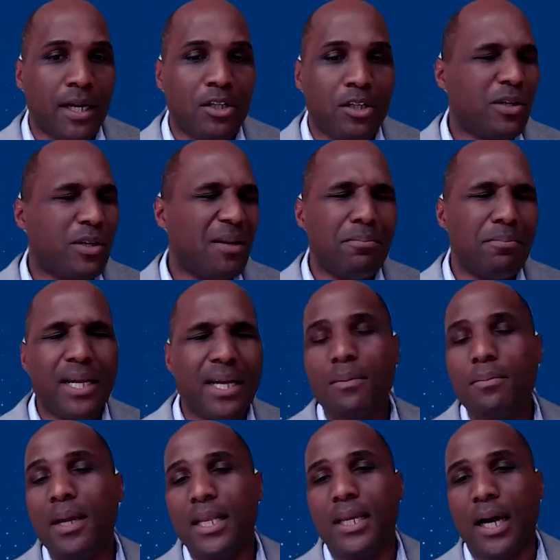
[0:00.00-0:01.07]
entry and many,
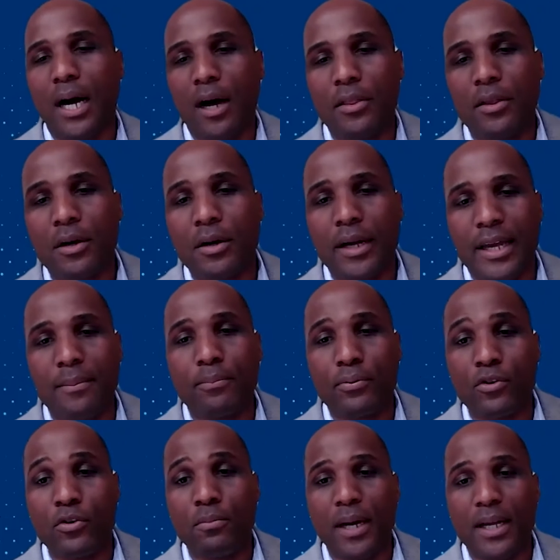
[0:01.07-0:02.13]
many other
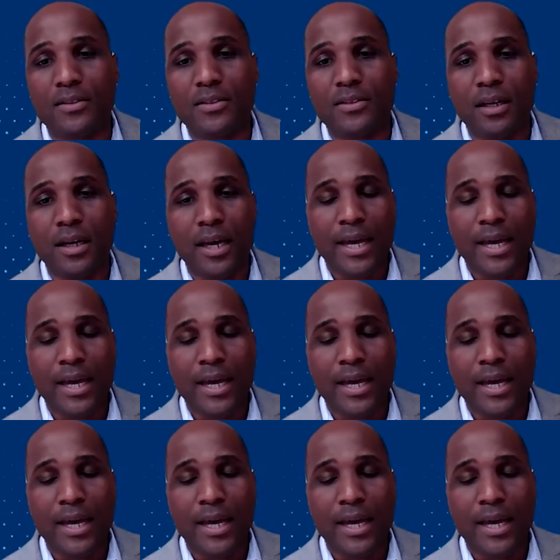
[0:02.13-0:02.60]
improvements.